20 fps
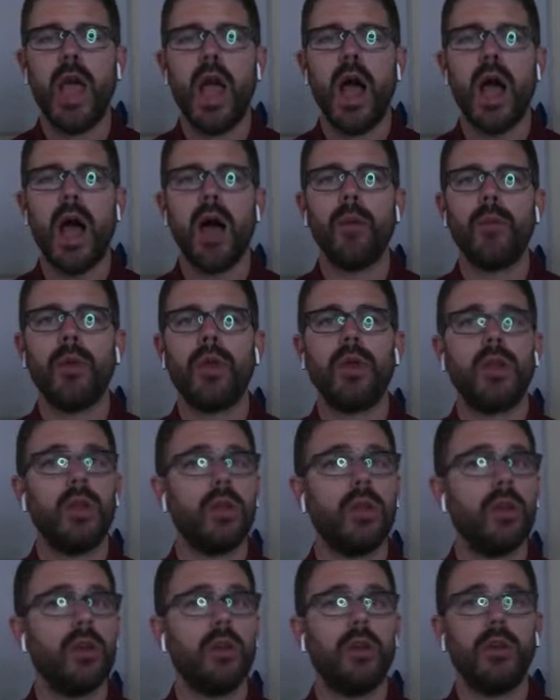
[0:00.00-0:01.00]

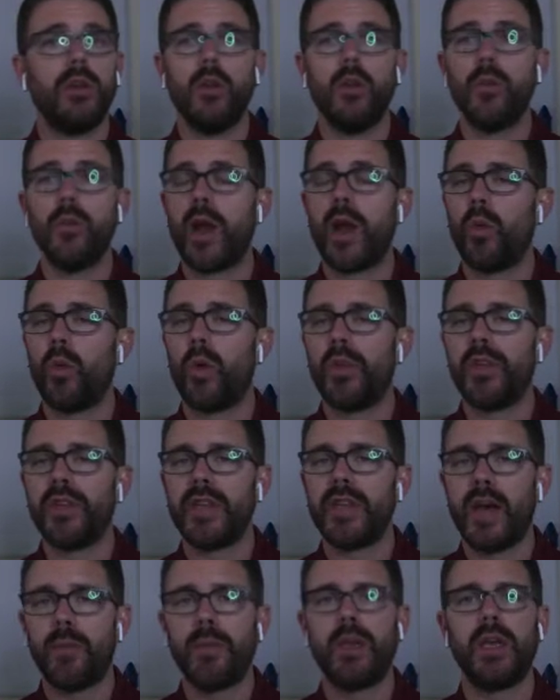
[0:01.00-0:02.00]
No matter what the
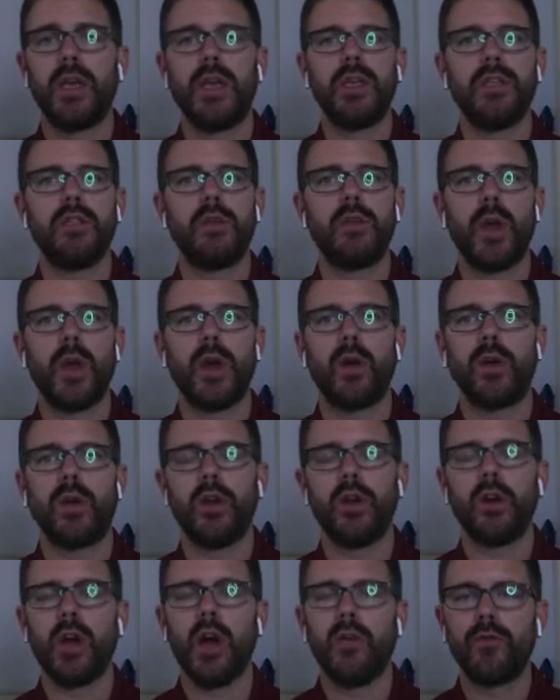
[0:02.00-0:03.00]
topic is, no matter your
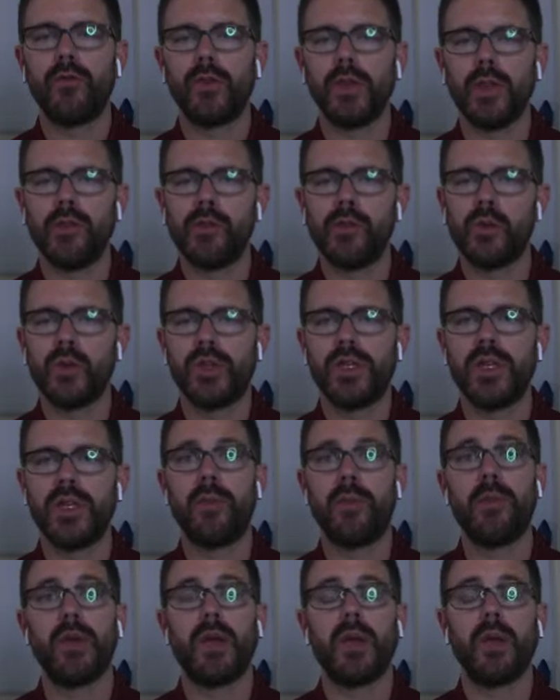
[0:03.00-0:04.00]
comfort level with the
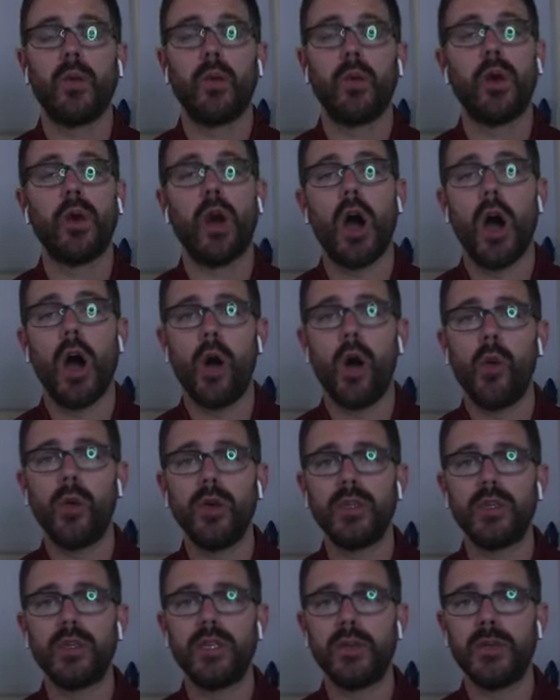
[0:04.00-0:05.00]
topic, we're
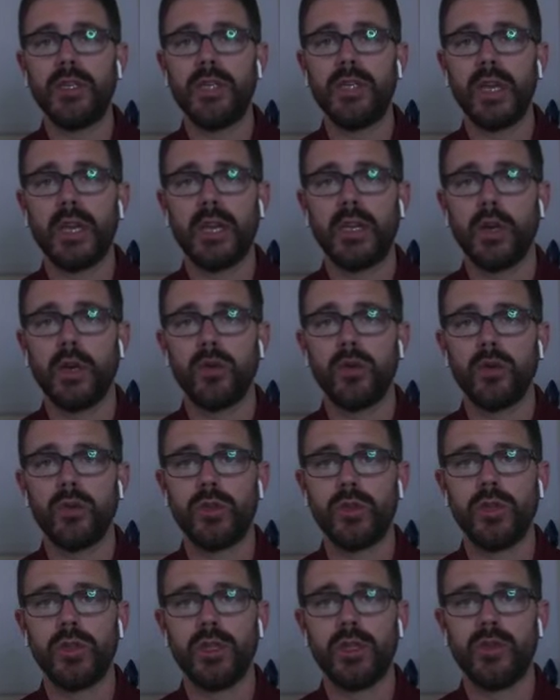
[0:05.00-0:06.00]
always gonna be taking notes
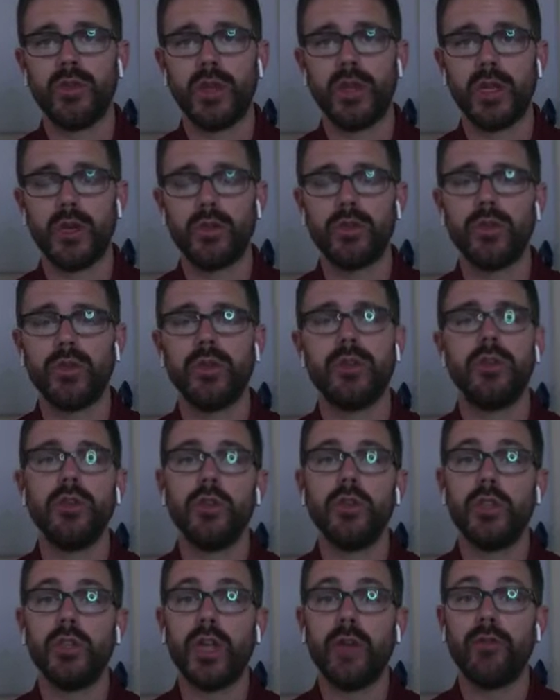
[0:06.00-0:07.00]
during these videos. So you
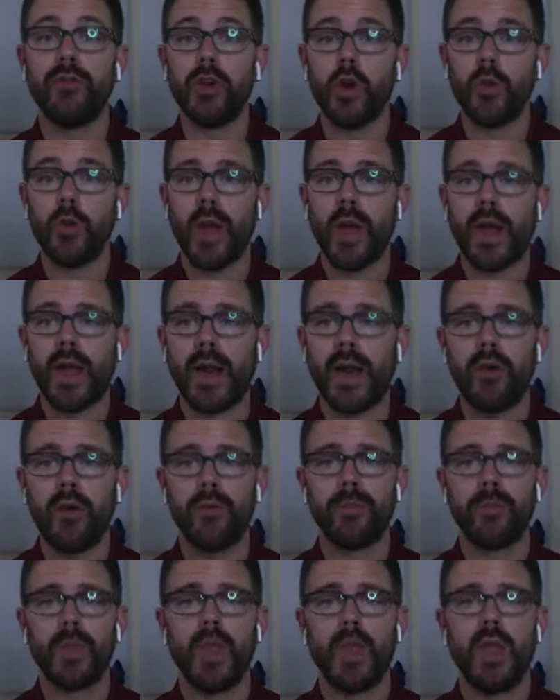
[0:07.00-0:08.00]
should have your note packet
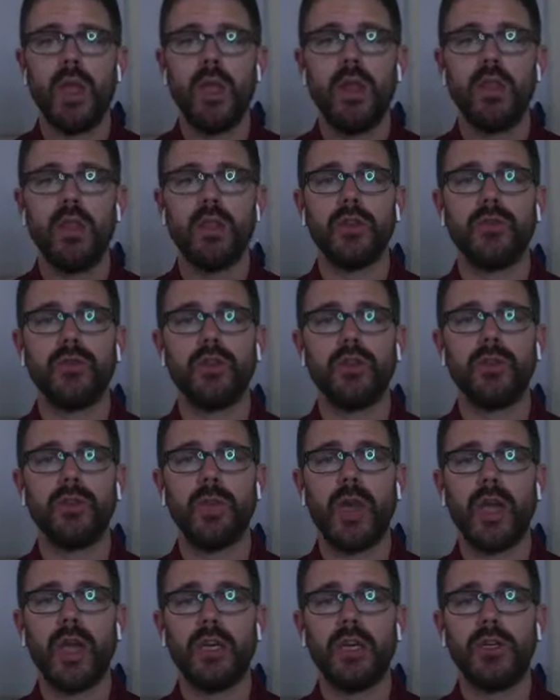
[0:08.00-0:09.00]
out. This first
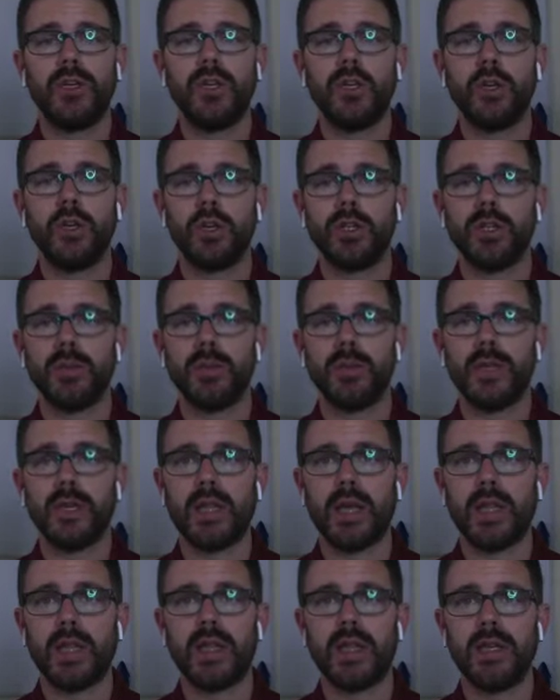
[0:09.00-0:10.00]
page should look something
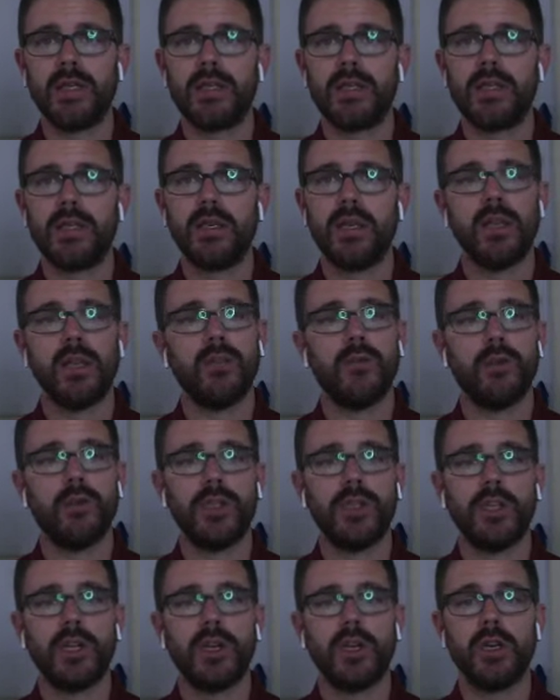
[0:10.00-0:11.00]
like this, and the first
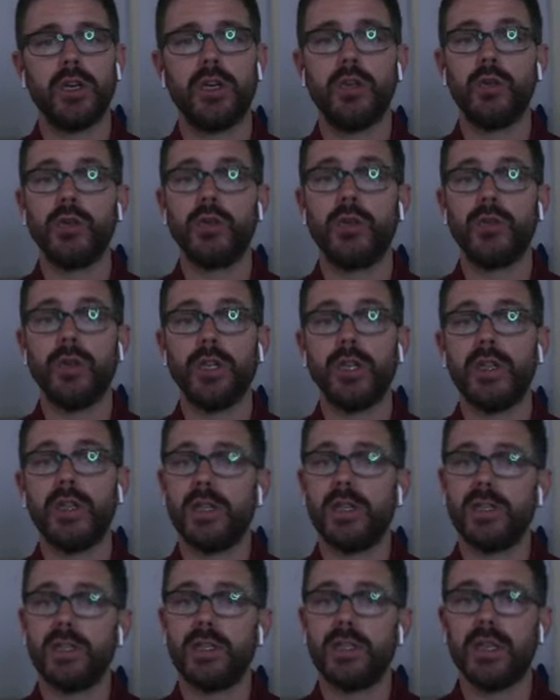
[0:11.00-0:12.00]
thing you're gonna do is fill in
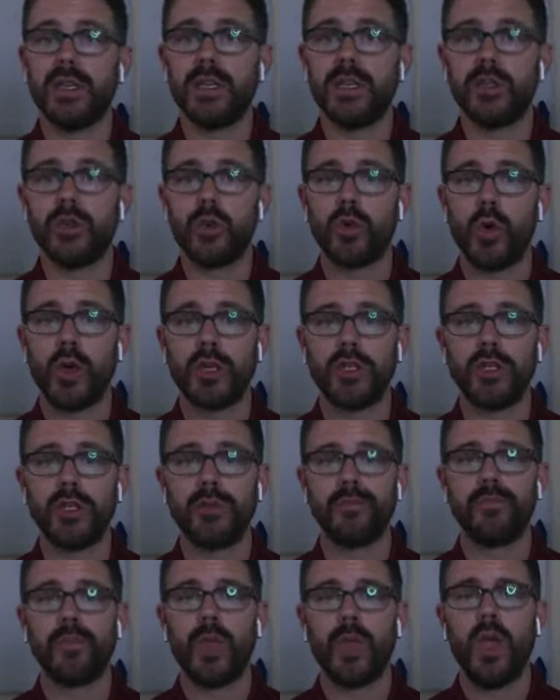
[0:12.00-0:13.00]
this essential question.
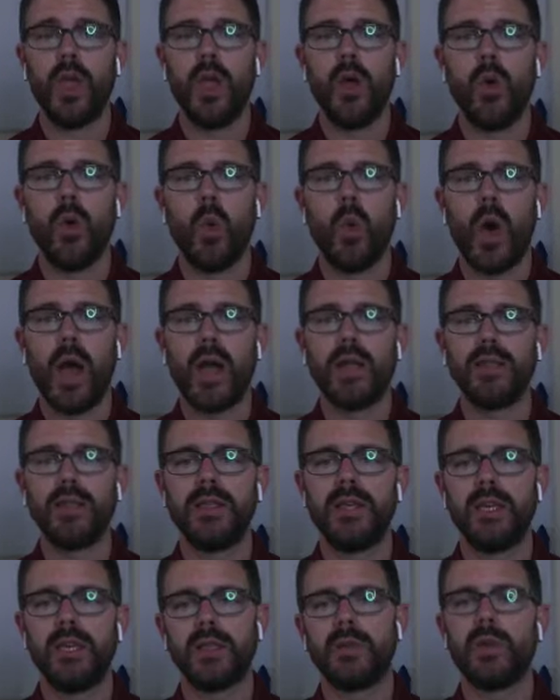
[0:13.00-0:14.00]
Why is the
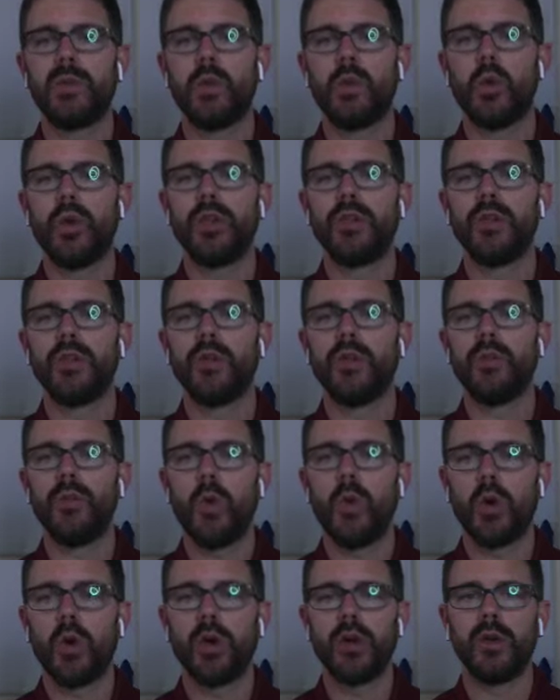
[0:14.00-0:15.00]
decimal point so
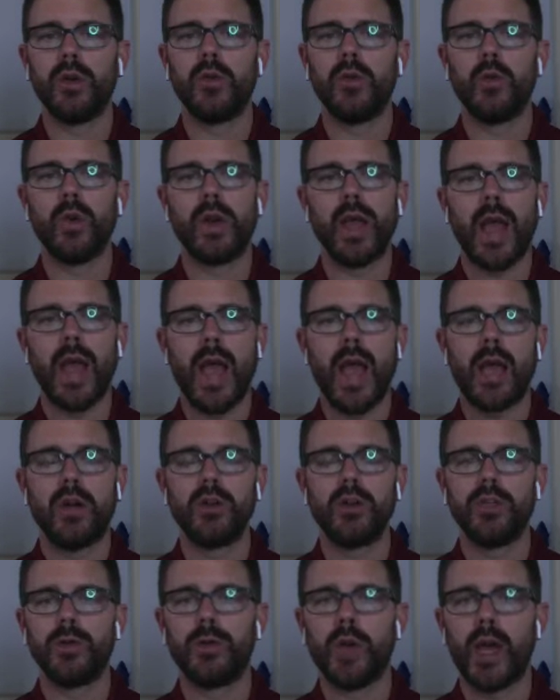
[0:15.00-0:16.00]
important when I add or
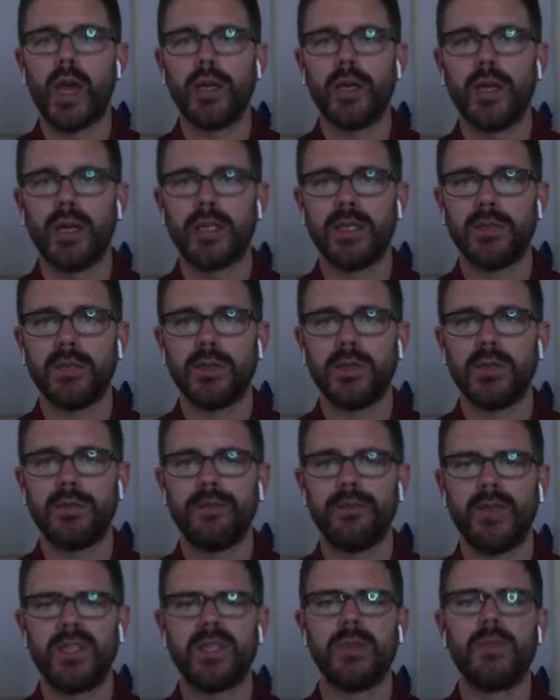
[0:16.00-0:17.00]
subtract decimals?
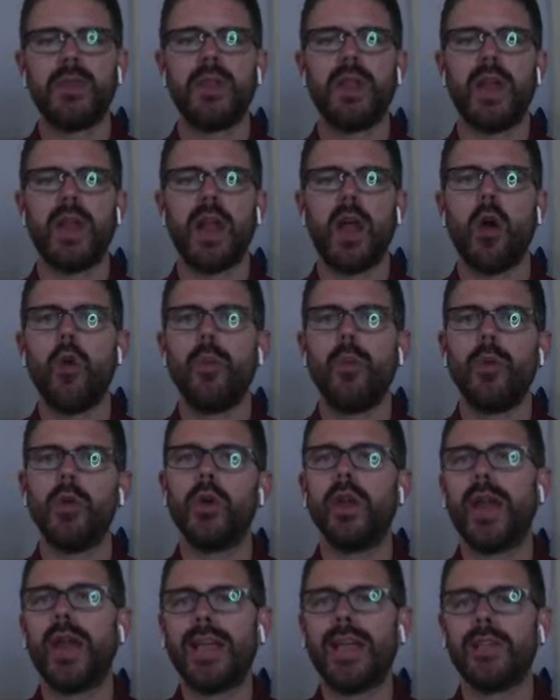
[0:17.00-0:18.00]
That's something that I hope you
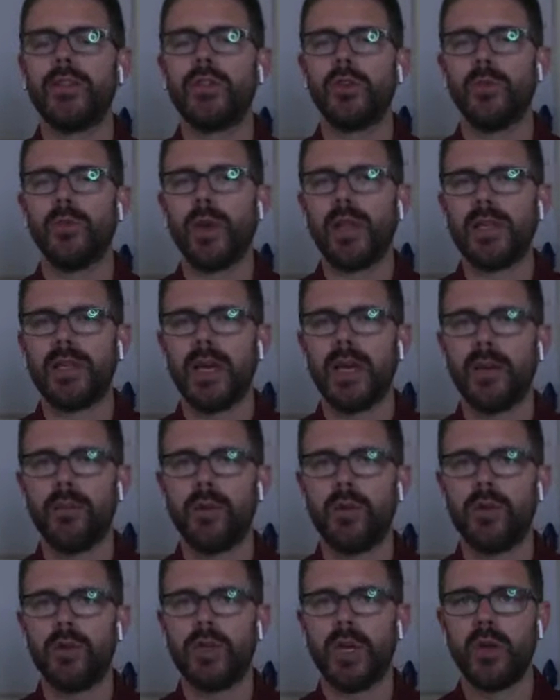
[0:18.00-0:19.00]
can answer by the time
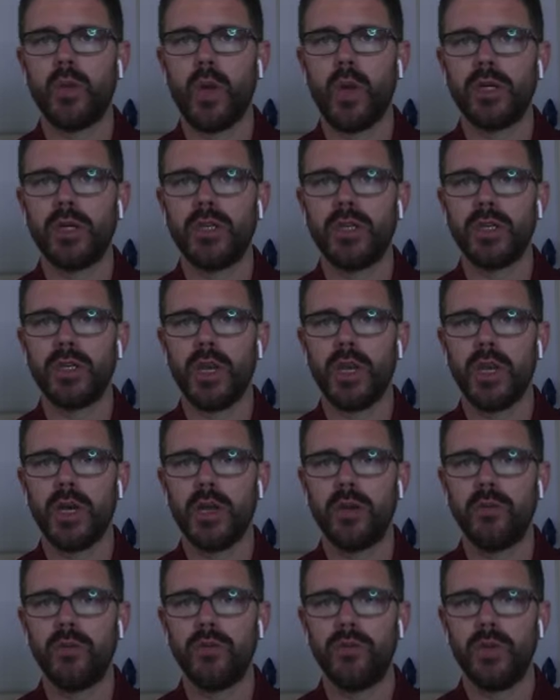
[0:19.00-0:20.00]
you're done watching the
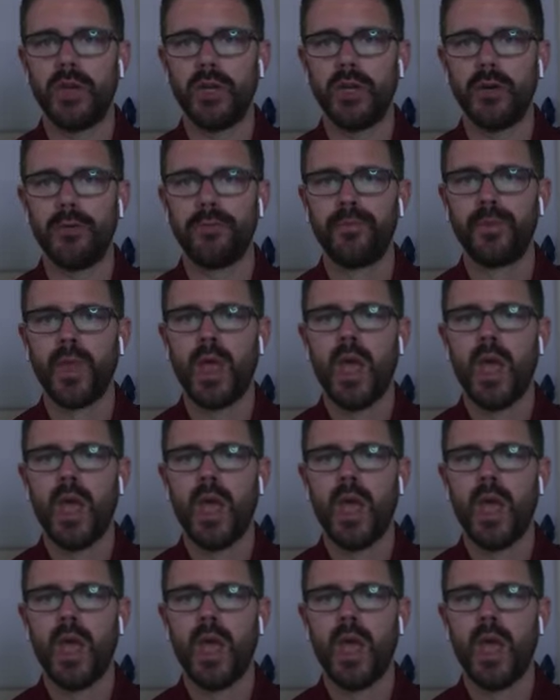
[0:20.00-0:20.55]
video.